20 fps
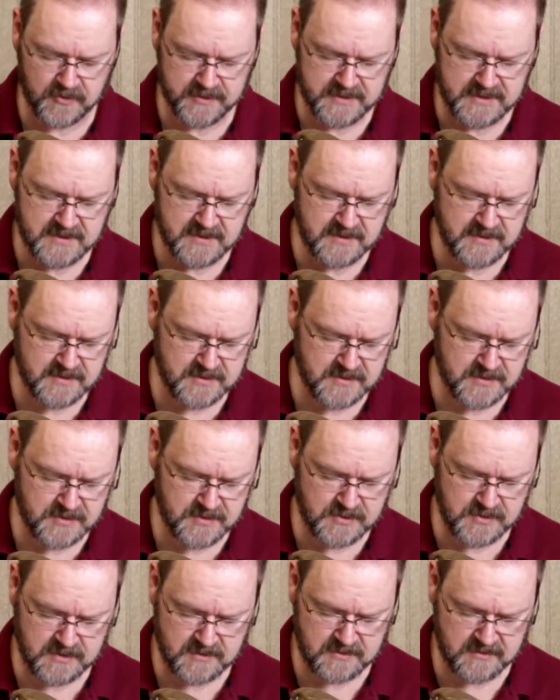You see there's
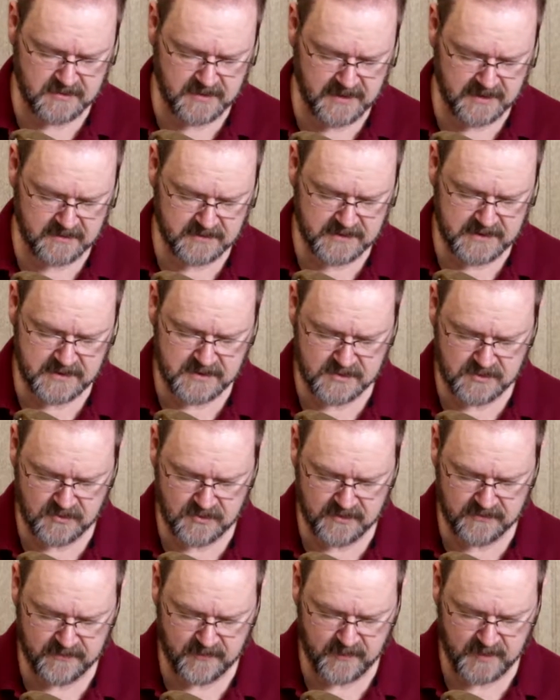at least 2
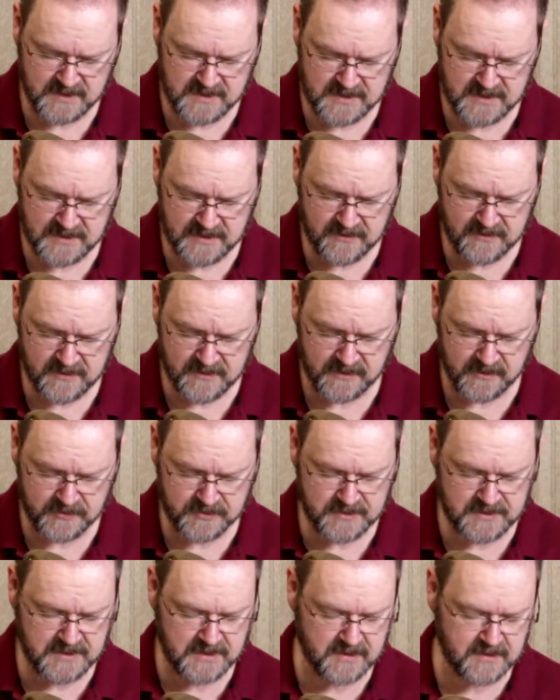different
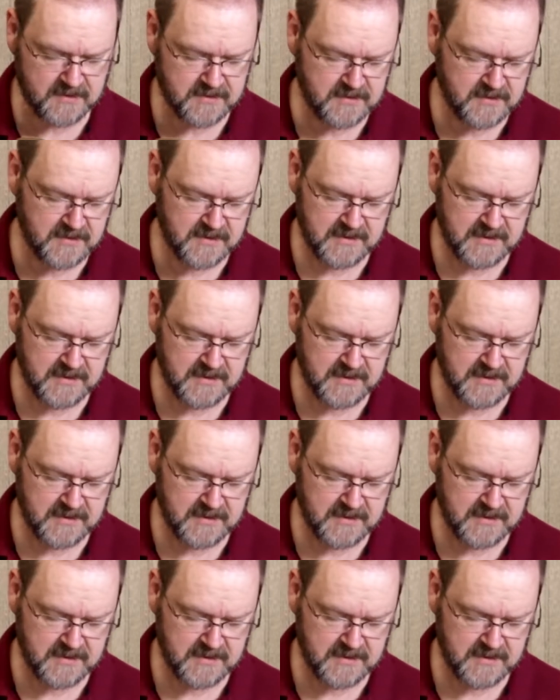materials here.